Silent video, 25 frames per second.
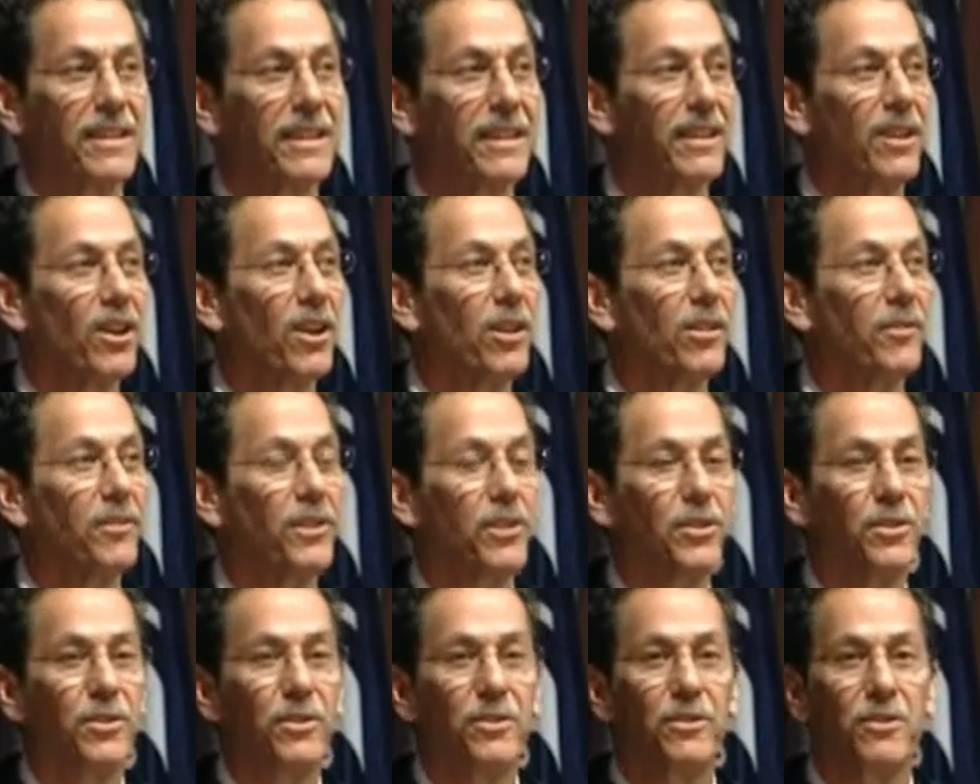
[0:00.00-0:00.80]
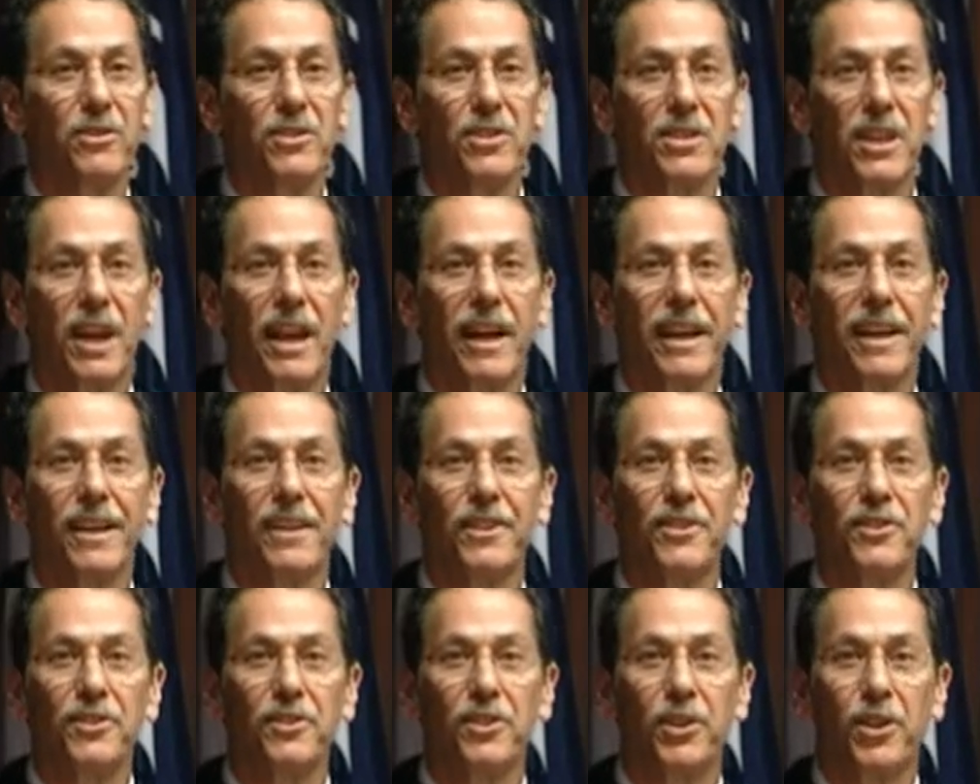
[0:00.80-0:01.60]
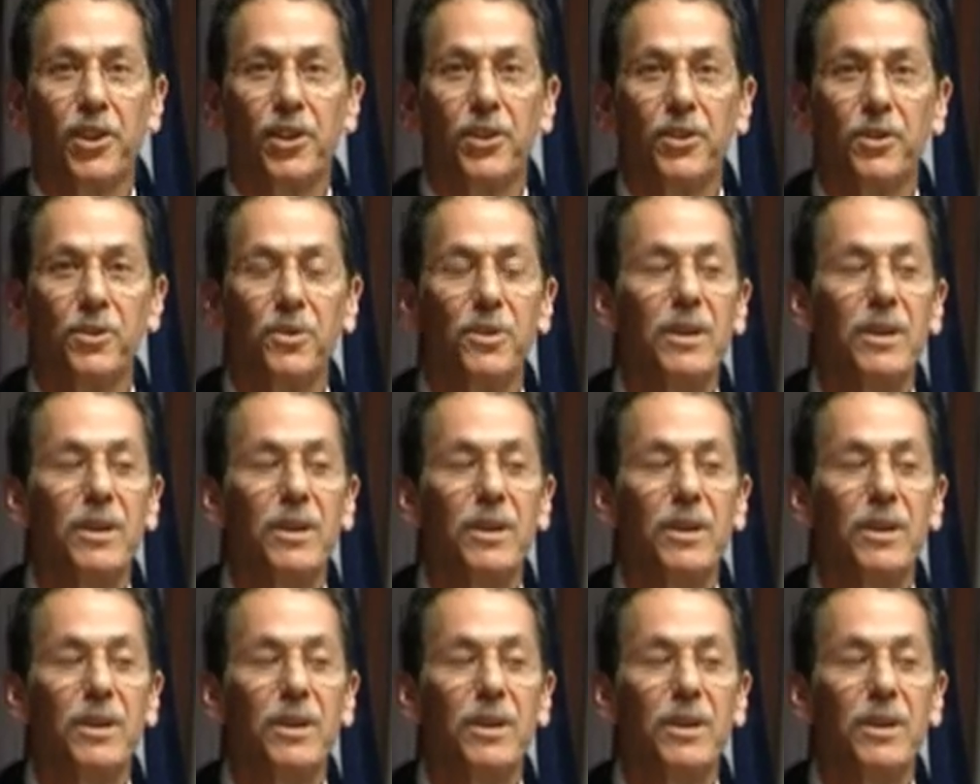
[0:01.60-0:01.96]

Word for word: And all of you who do science know